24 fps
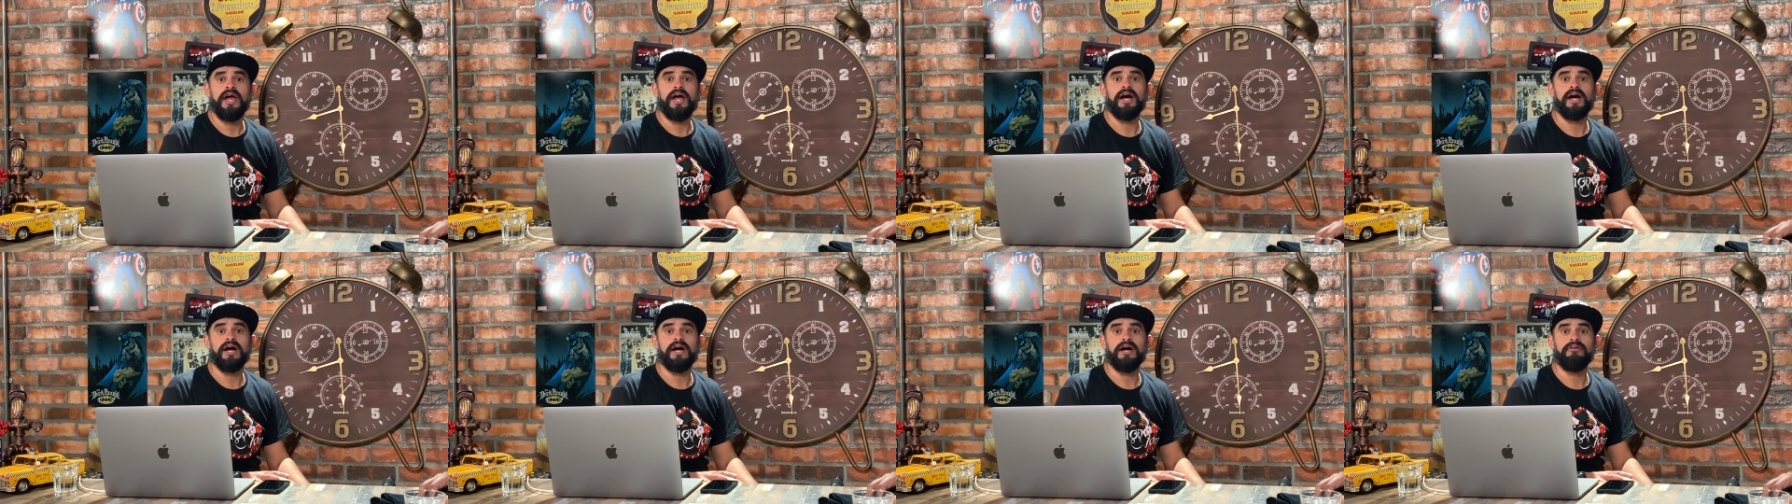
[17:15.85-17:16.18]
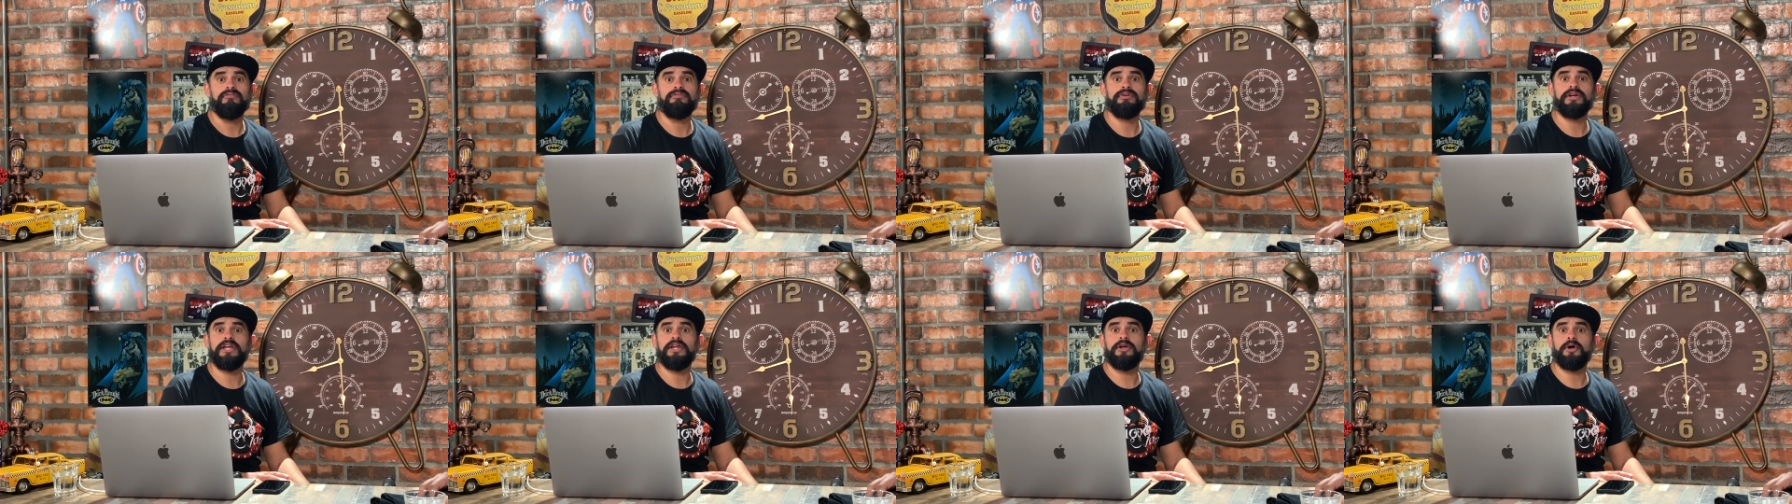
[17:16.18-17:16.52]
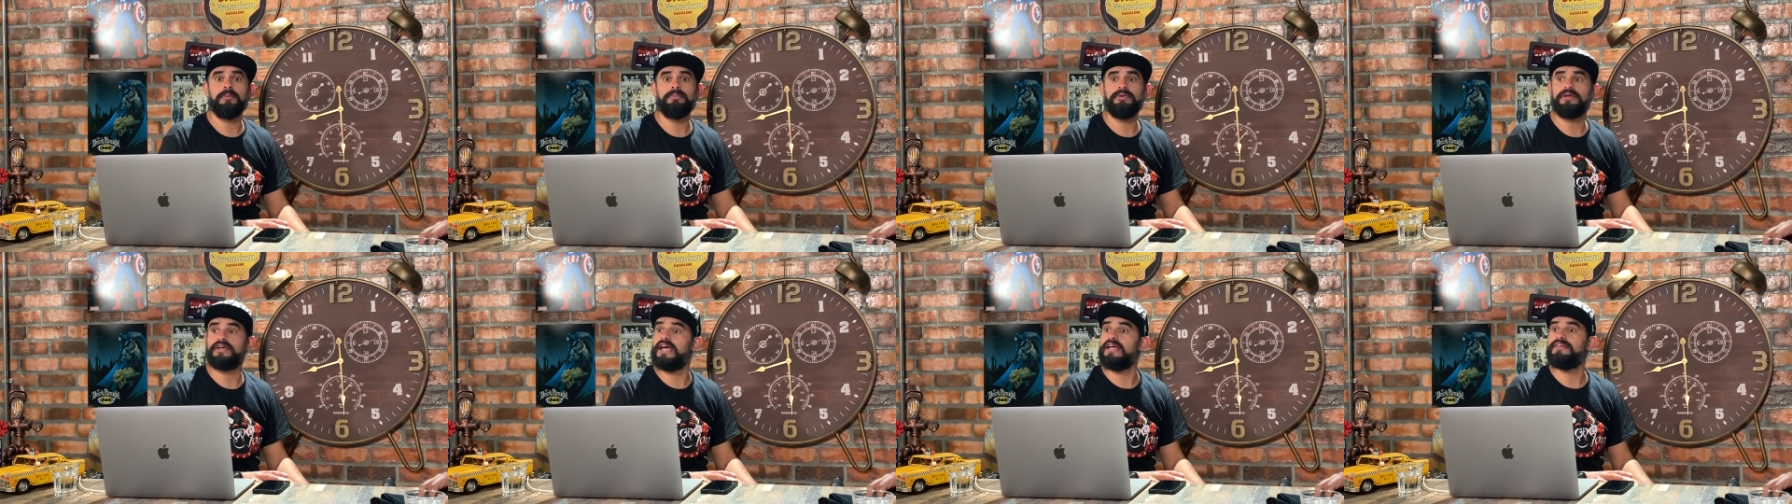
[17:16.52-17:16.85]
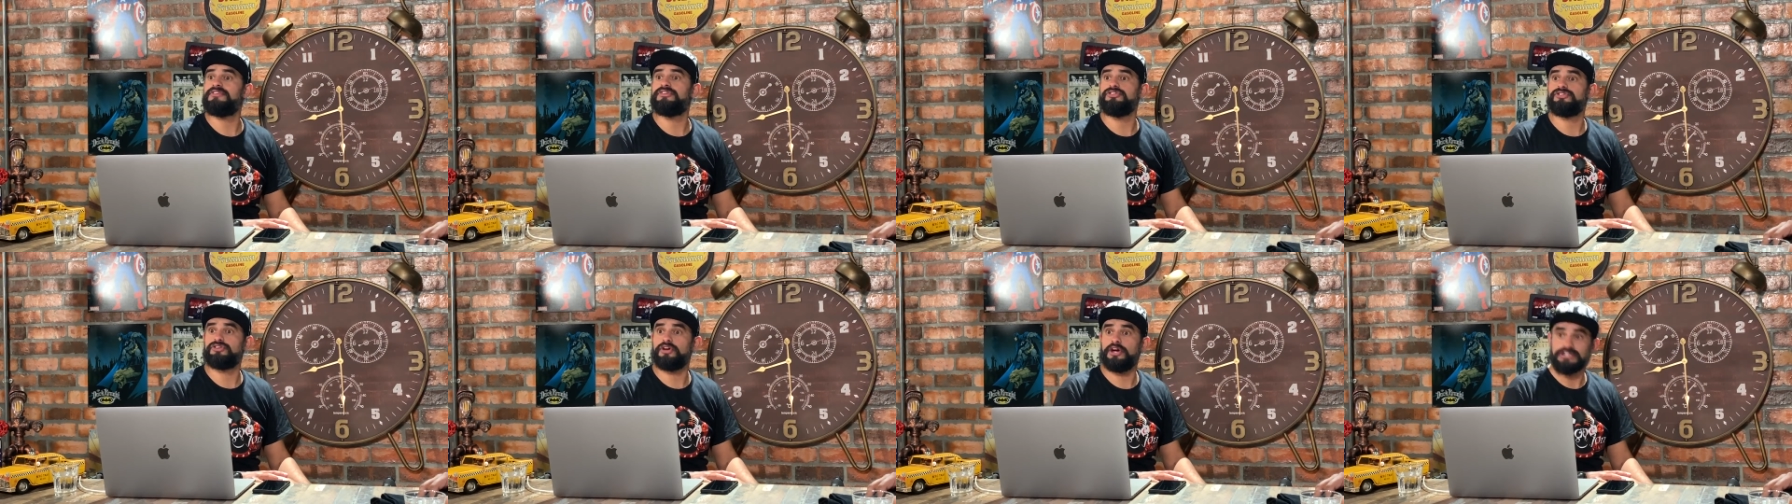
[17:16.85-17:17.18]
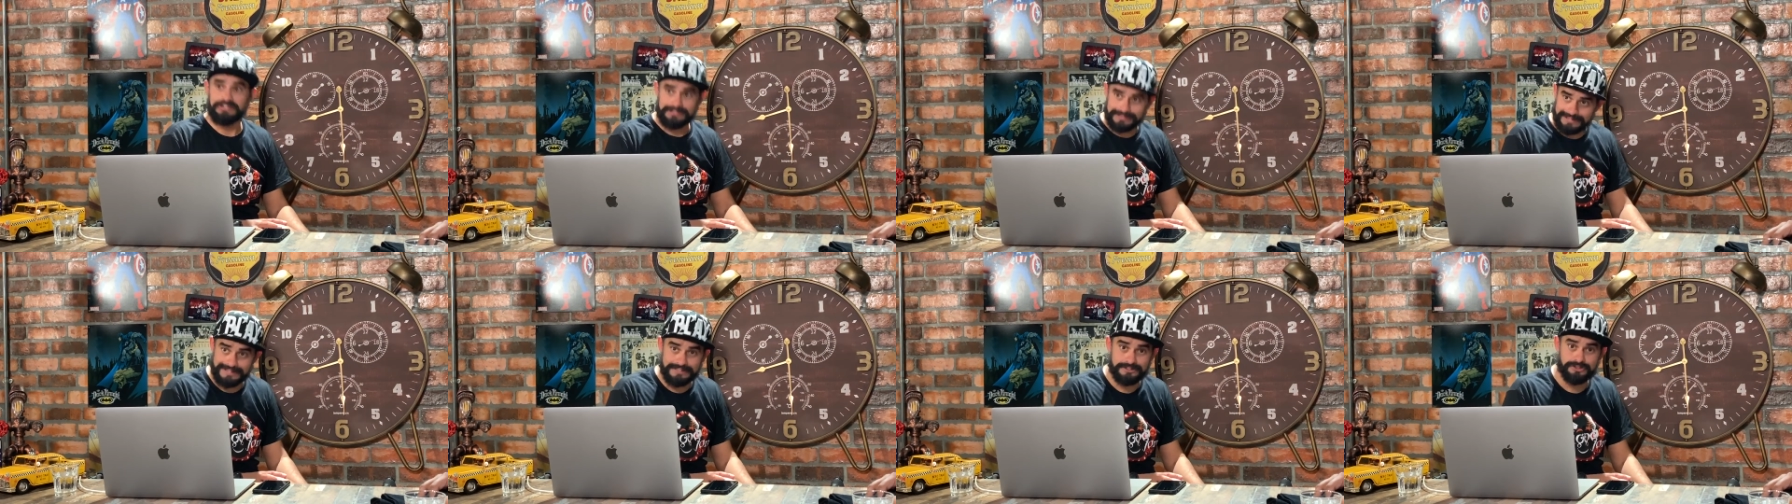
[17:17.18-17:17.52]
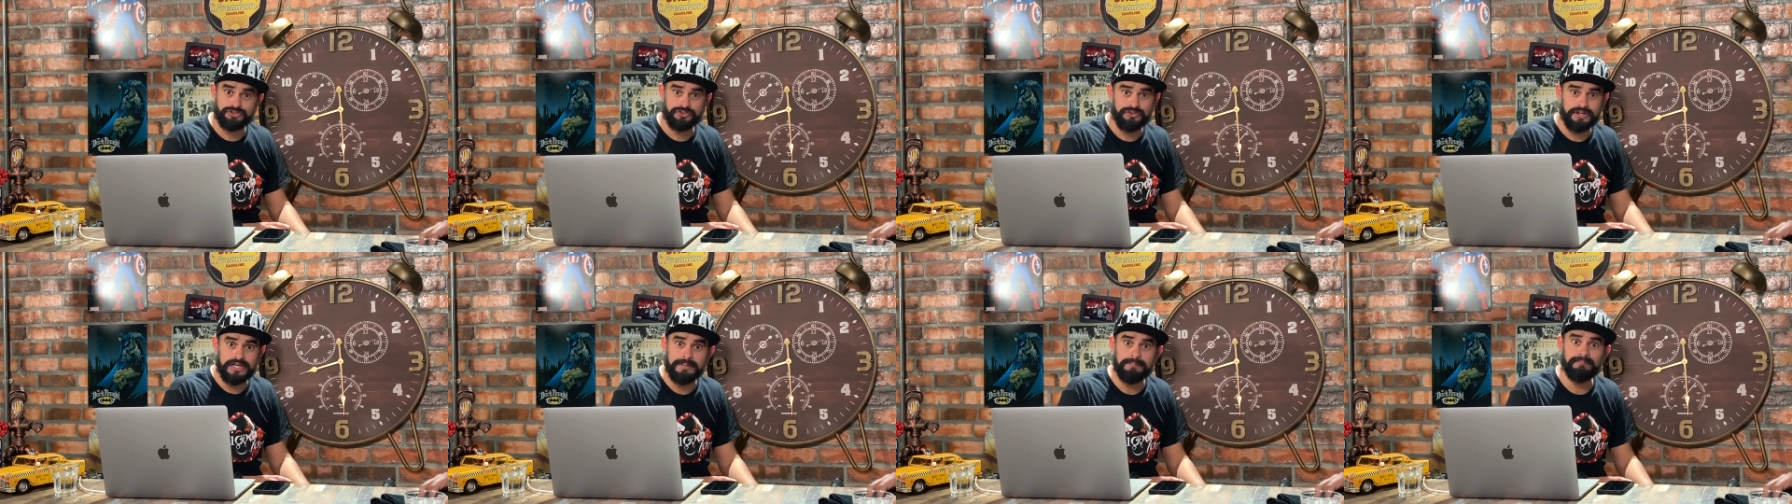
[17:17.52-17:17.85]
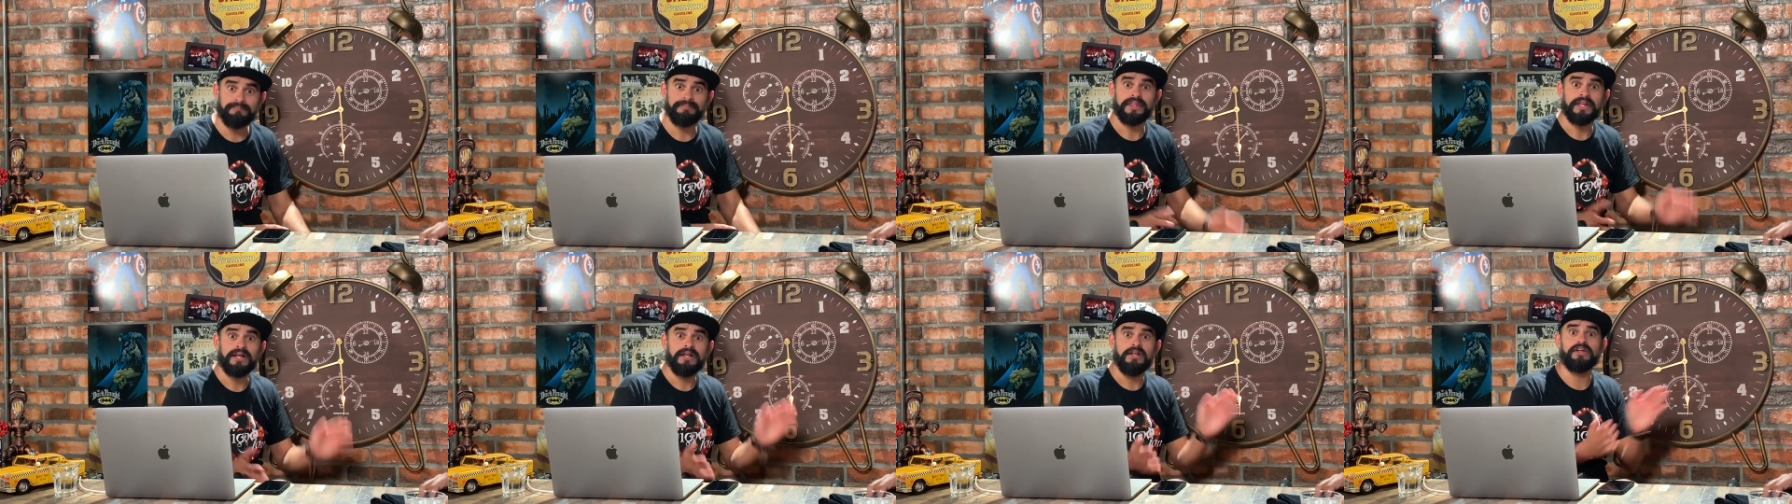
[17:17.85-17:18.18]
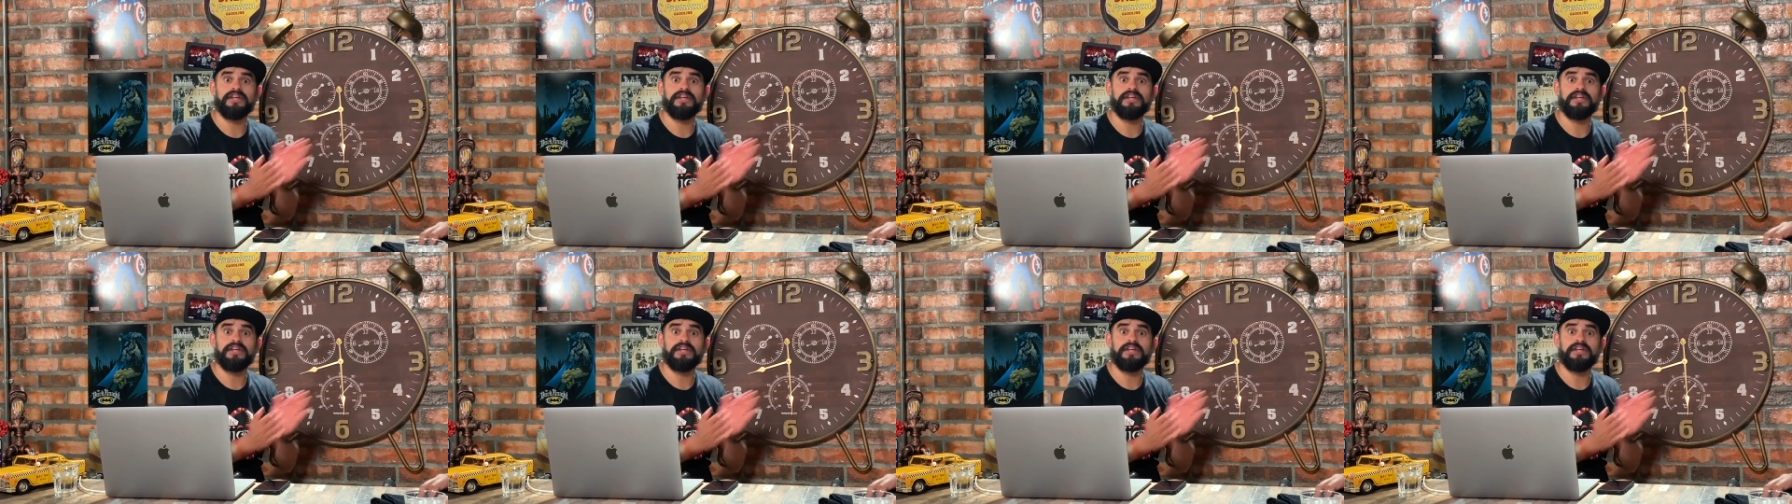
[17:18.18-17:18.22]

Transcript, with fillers: Uh, really hope you guys enjoyed today's stream.